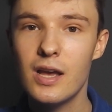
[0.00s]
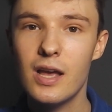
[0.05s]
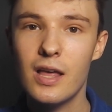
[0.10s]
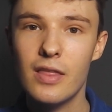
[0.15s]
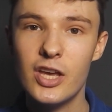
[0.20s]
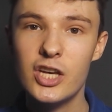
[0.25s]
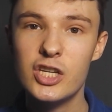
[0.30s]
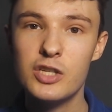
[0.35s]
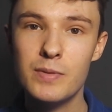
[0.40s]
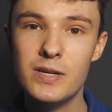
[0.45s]

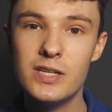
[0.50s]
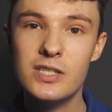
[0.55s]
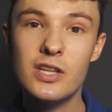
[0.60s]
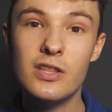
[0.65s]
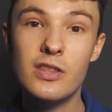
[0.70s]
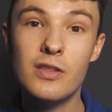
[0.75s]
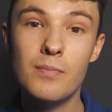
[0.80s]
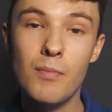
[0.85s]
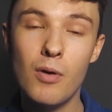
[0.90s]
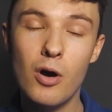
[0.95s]
this means that
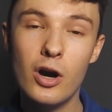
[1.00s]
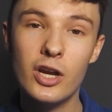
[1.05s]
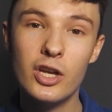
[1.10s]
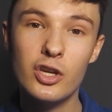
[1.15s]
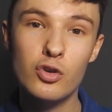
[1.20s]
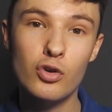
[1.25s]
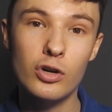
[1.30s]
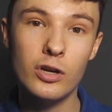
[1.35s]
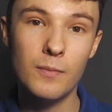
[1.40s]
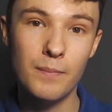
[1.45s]
the market
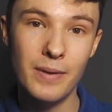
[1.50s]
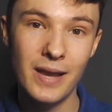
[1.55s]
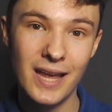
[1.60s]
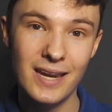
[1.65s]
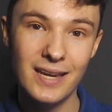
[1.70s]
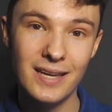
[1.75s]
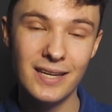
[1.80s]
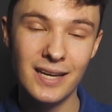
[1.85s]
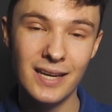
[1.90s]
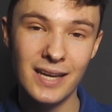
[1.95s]
you're
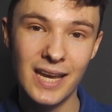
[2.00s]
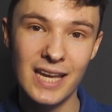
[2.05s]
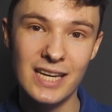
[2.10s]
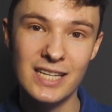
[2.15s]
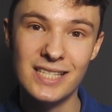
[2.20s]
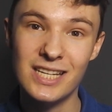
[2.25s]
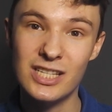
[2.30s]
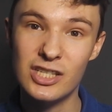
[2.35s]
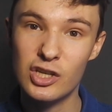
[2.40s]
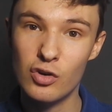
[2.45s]
comparing it
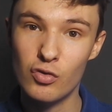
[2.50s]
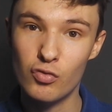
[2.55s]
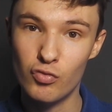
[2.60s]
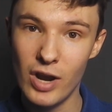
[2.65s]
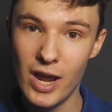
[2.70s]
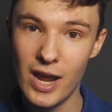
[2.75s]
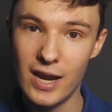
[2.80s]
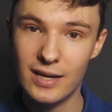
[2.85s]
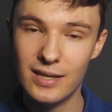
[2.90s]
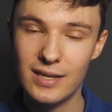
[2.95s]
against is
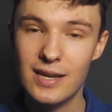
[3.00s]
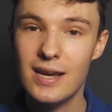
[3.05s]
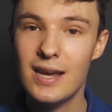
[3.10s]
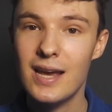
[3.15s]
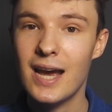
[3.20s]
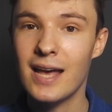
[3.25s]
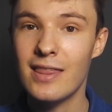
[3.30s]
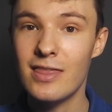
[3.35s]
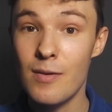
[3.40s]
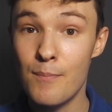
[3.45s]
correct
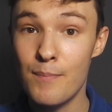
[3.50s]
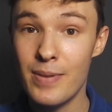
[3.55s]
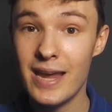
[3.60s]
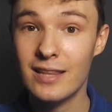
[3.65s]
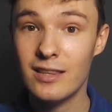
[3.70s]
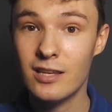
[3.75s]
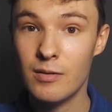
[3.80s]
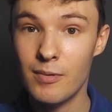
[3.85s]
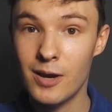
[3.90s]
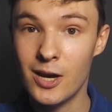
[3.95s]
and the
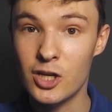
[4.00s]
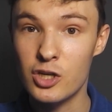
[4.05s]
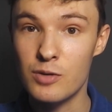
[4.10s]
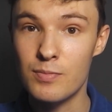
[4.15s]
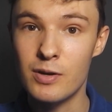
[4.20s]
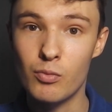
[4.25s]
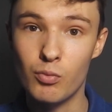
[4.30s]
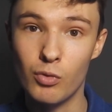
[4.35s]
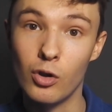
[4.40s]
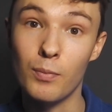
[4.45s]
beta
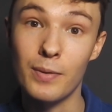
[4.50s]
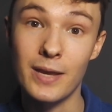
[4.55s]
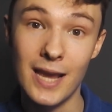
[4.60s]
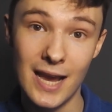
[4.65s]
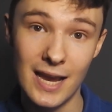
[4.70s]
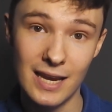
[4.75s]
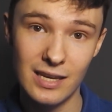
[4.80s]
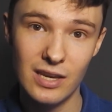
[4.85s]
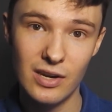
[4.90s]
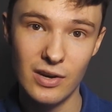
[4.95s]
measurement will be
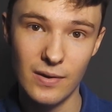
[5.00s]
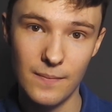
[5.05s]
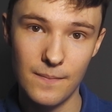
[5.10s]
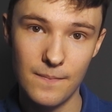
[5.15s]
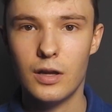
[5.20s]
accurate.